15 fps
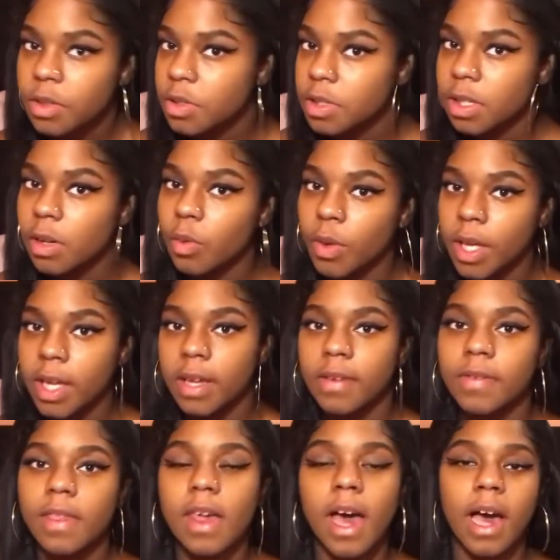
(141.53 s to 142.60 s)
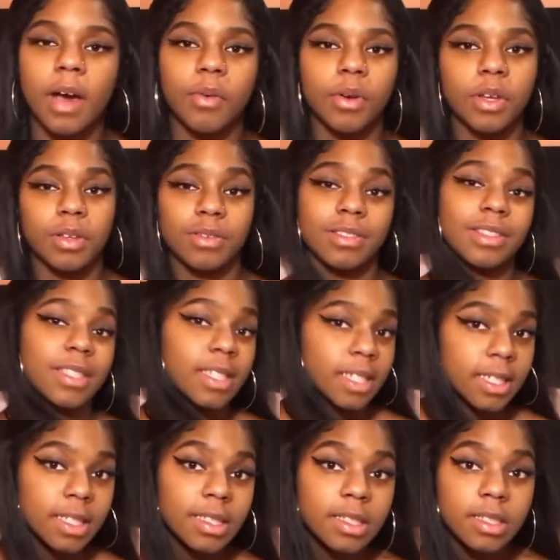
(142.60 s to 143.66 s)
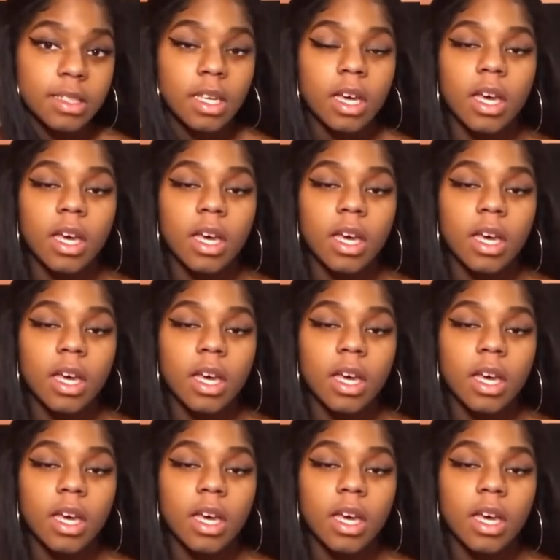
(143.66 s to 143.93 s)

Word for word: using weave, I would use this.